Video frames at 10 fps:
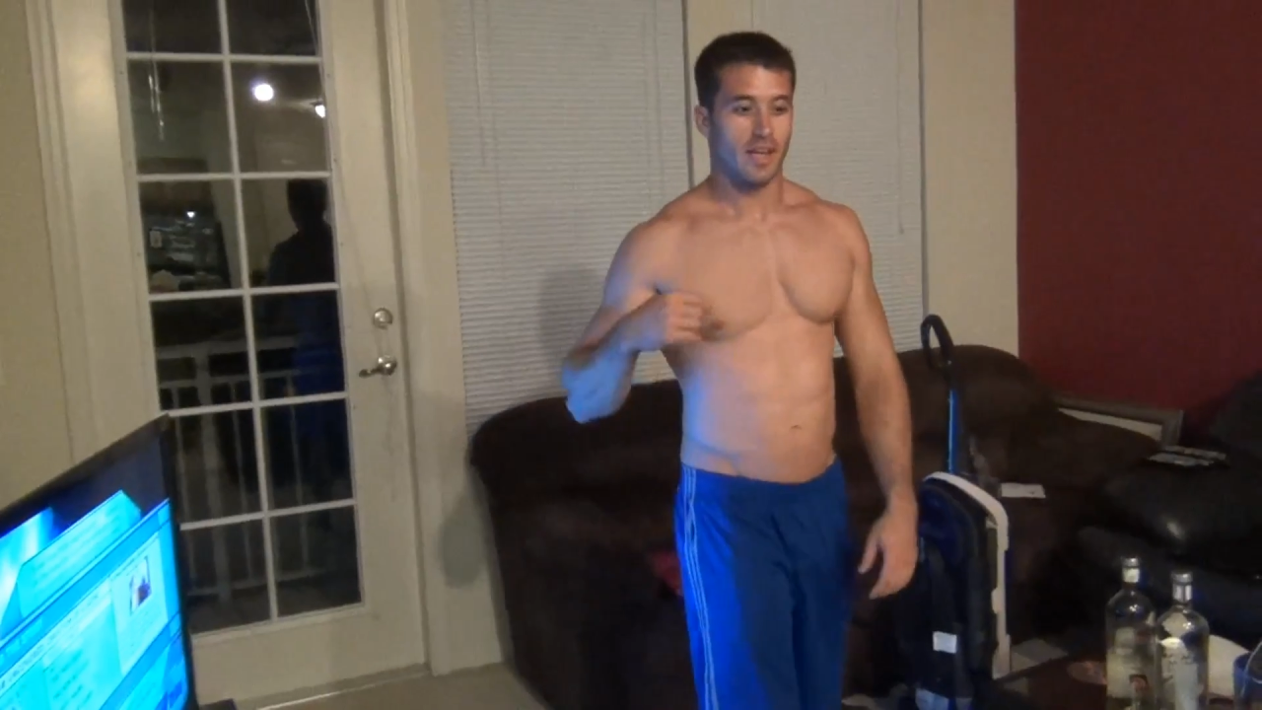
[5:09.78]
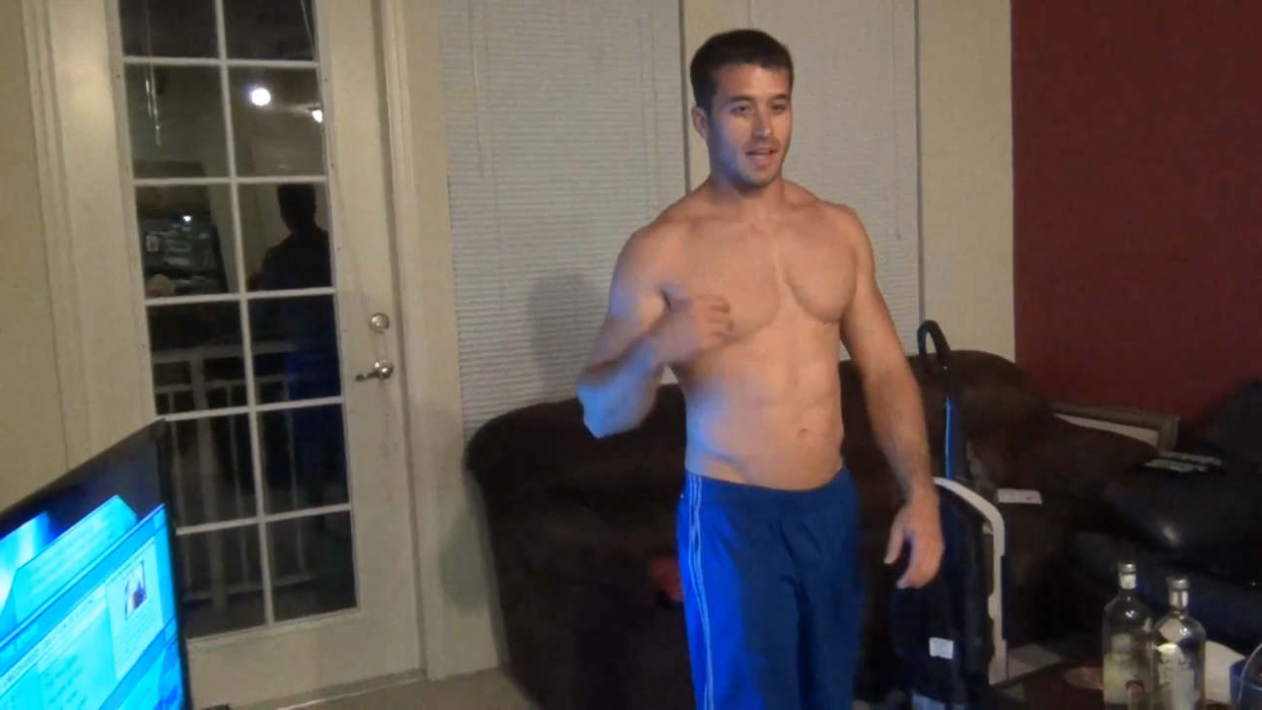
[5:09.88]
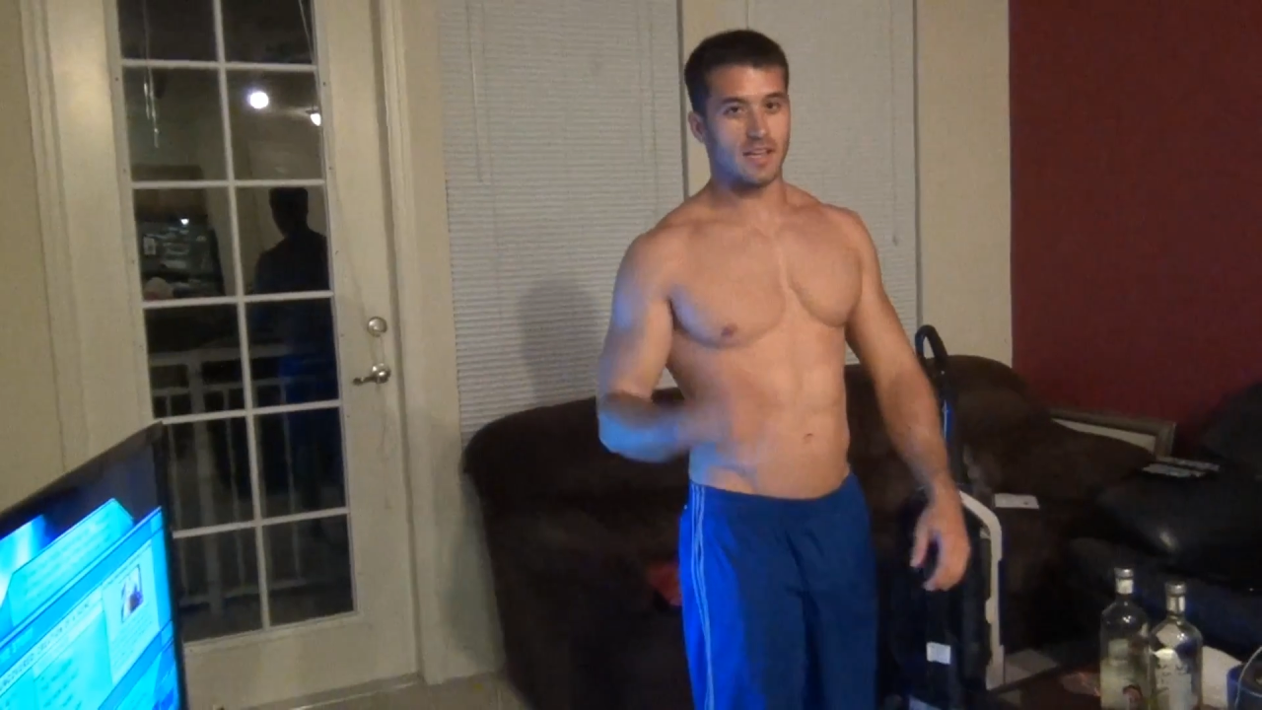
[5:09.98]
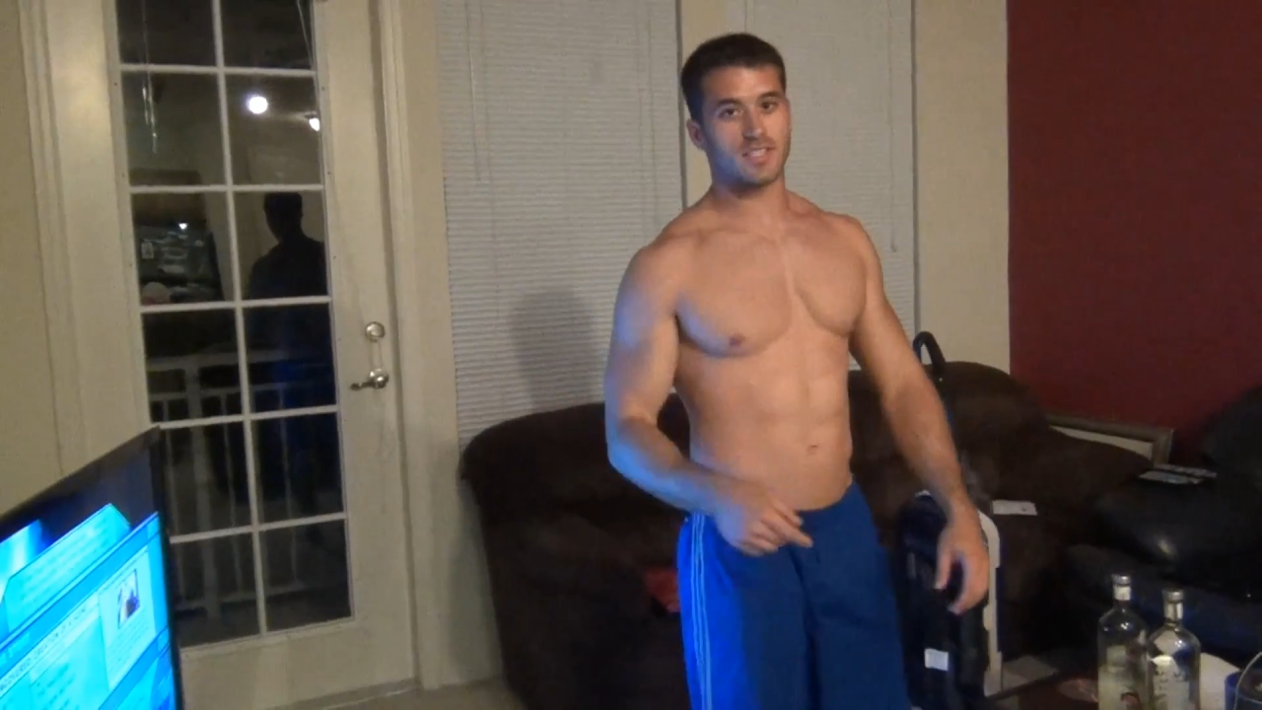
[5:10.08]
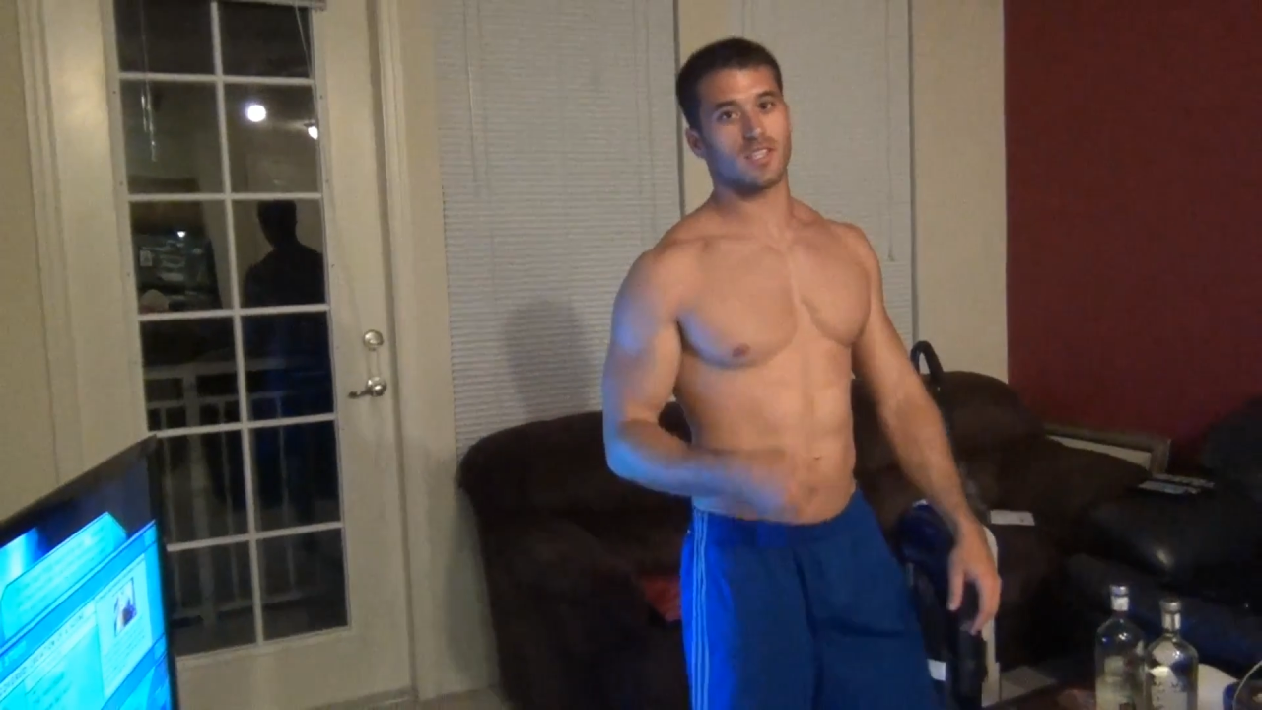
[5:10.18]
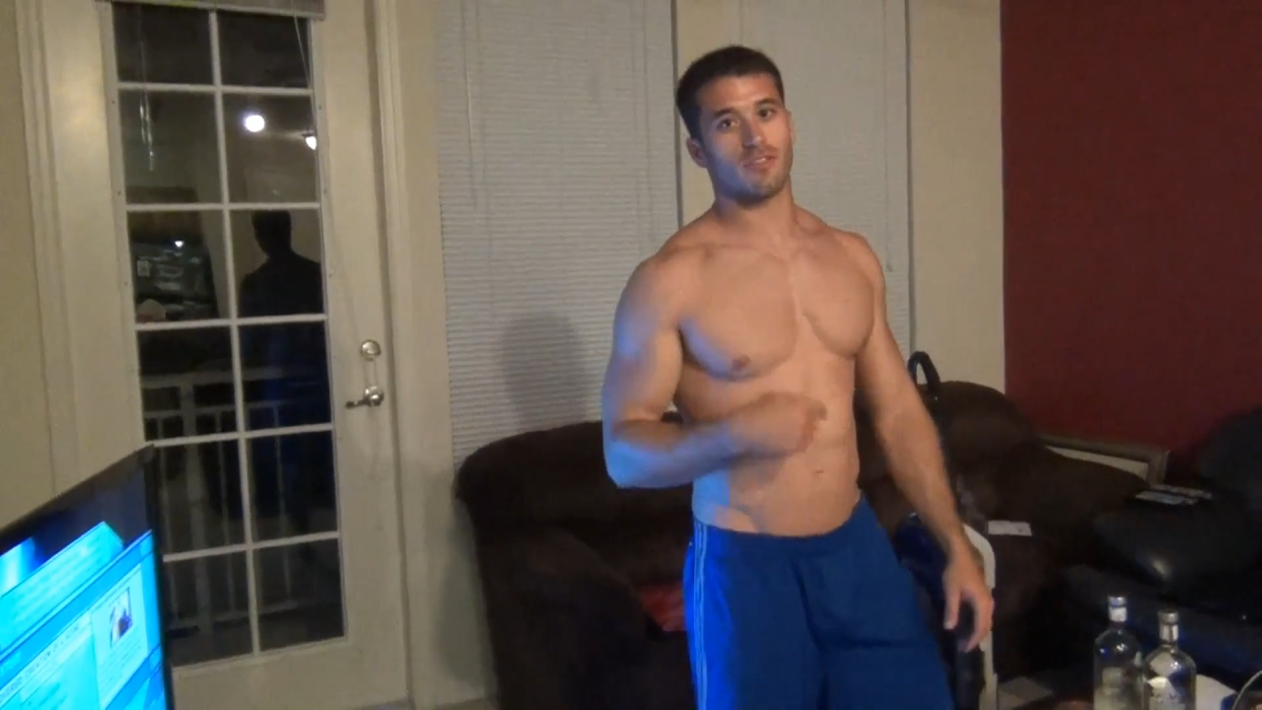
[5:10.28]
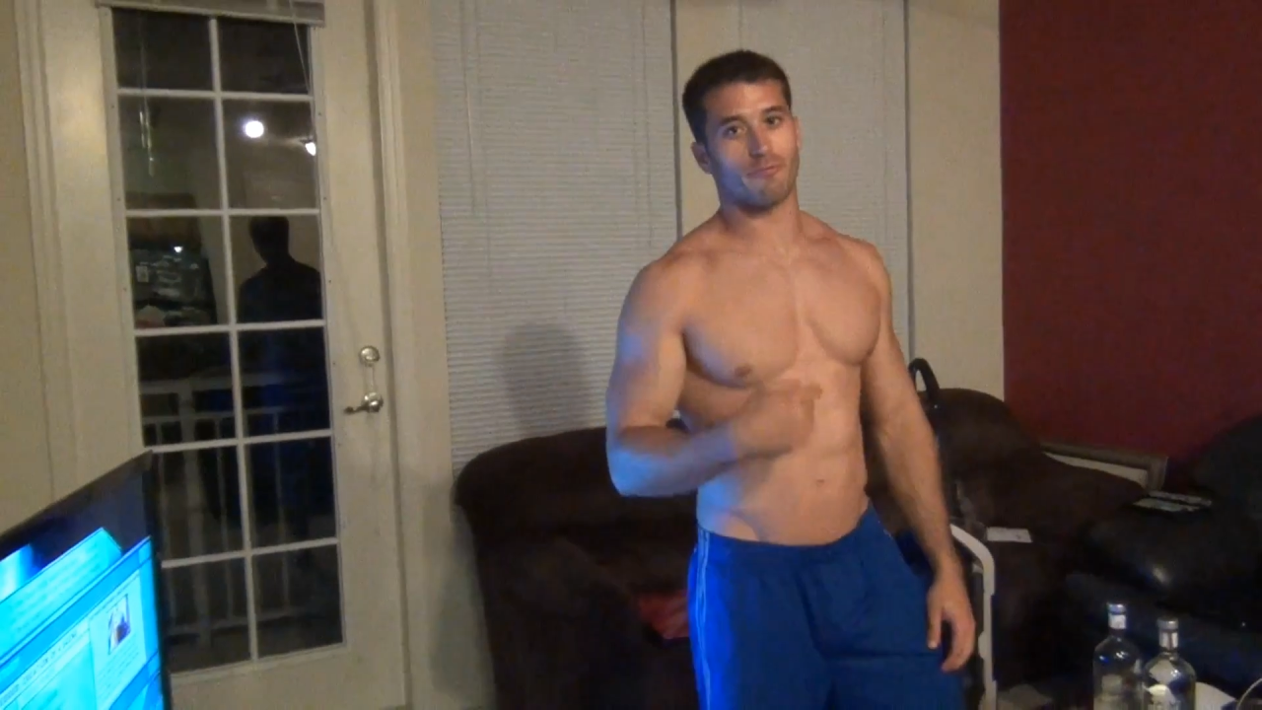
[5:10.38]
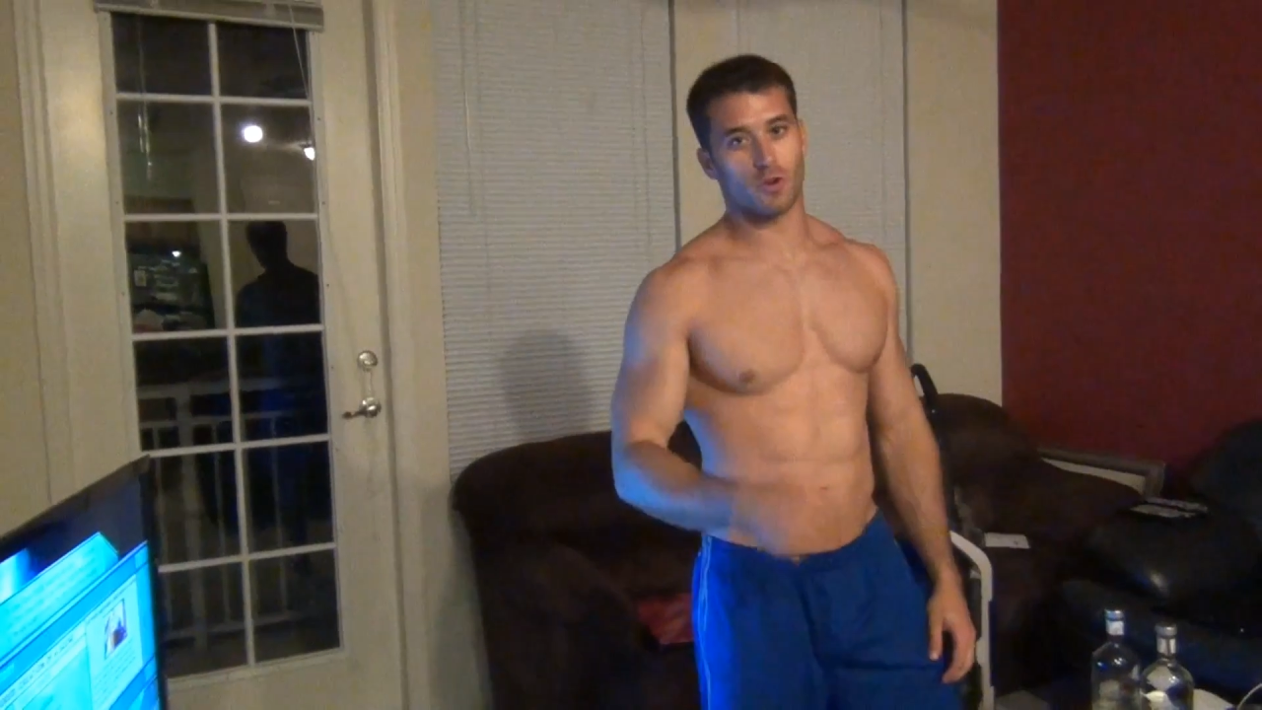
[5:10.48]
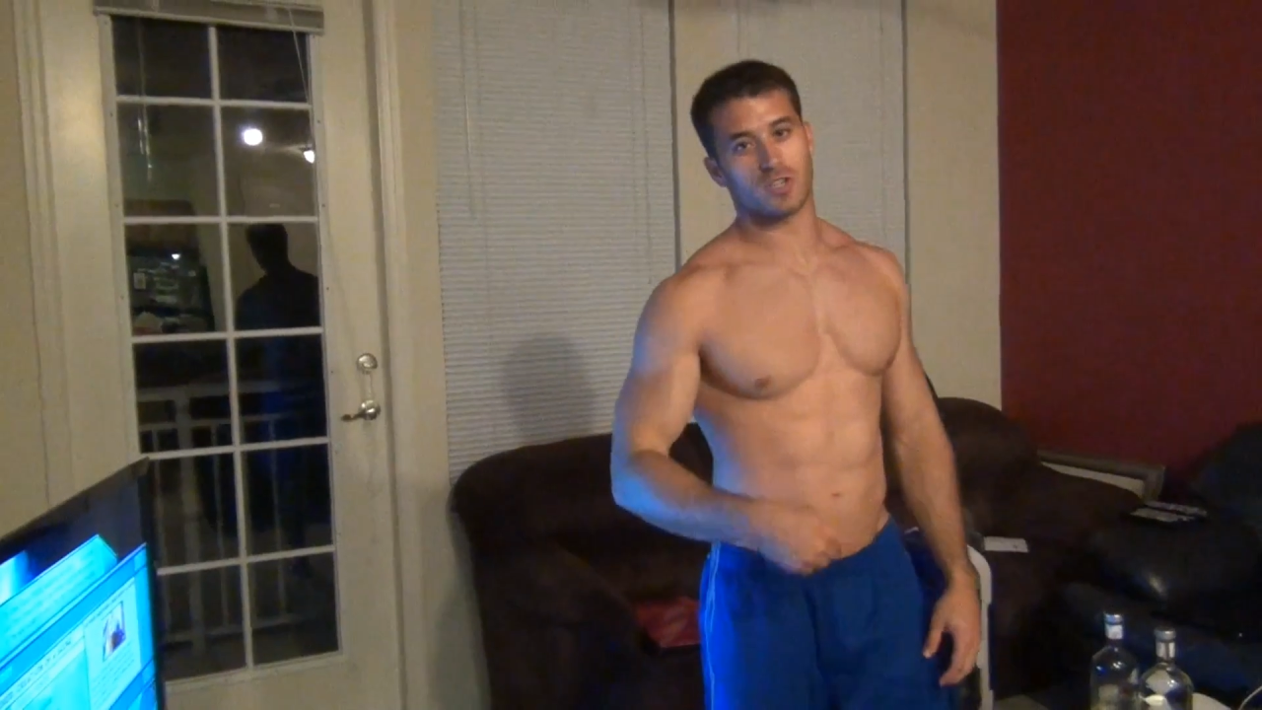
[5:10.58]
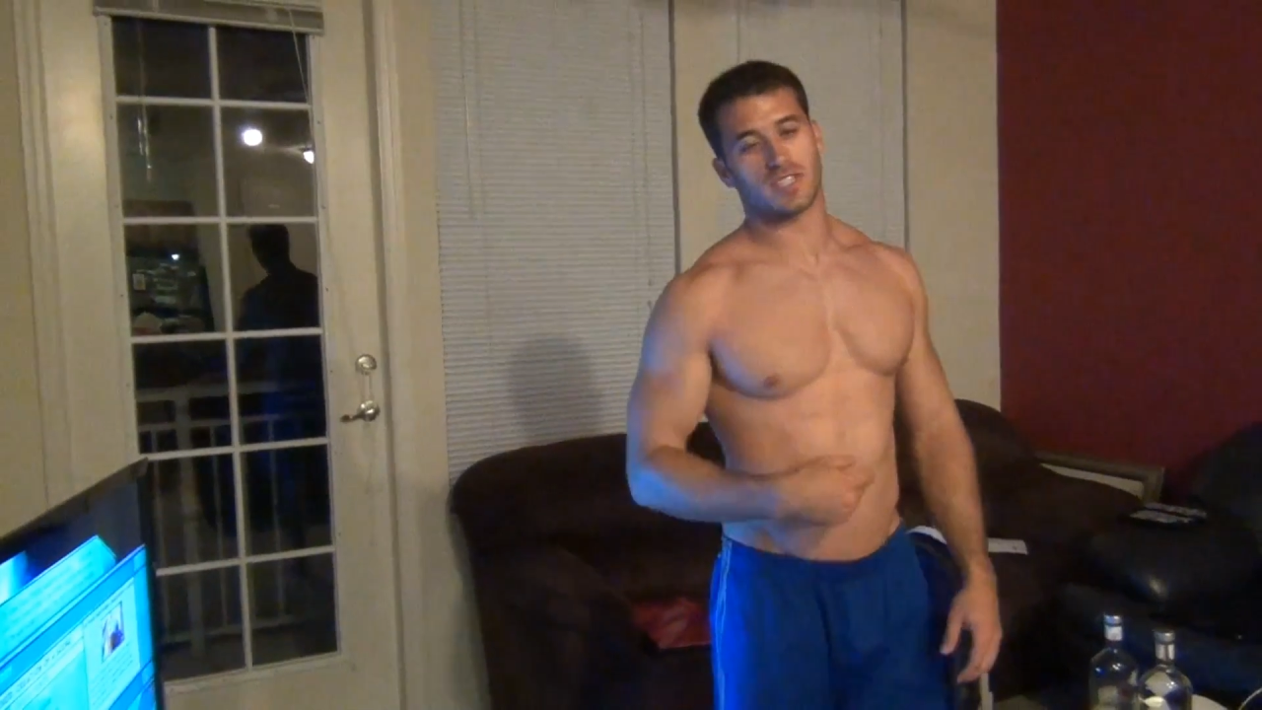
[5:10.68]
into the
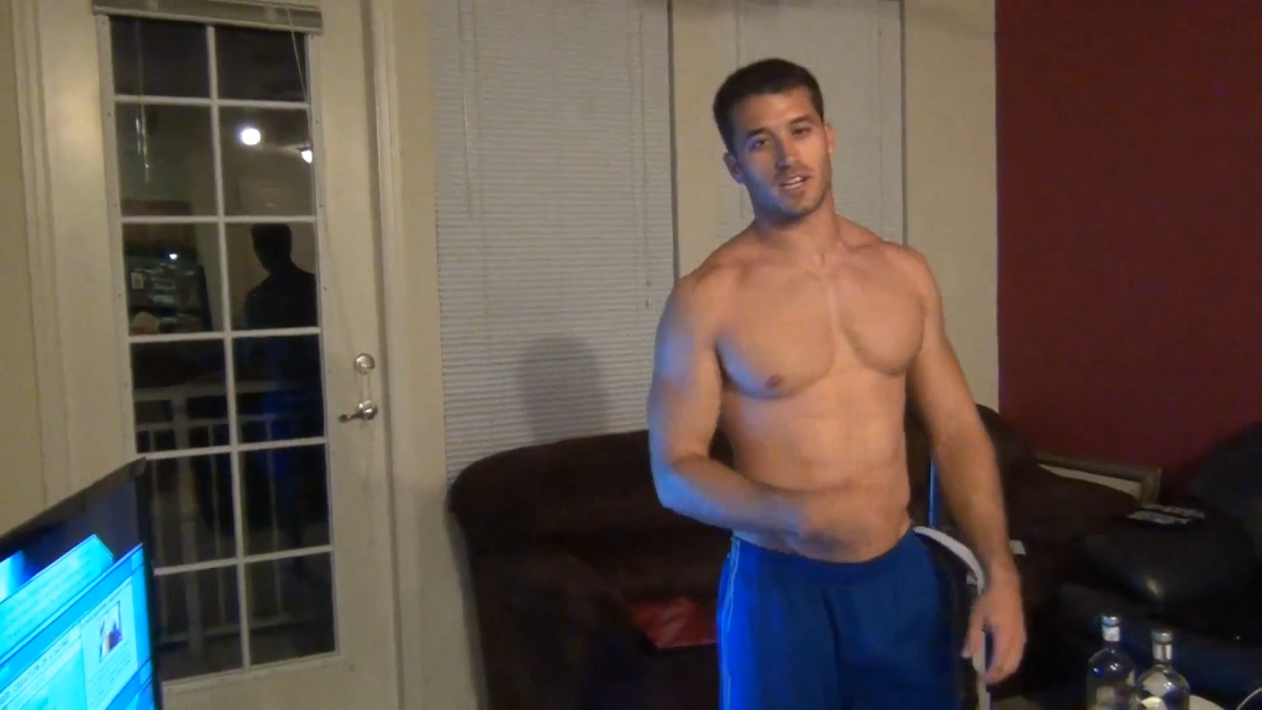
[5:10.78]
first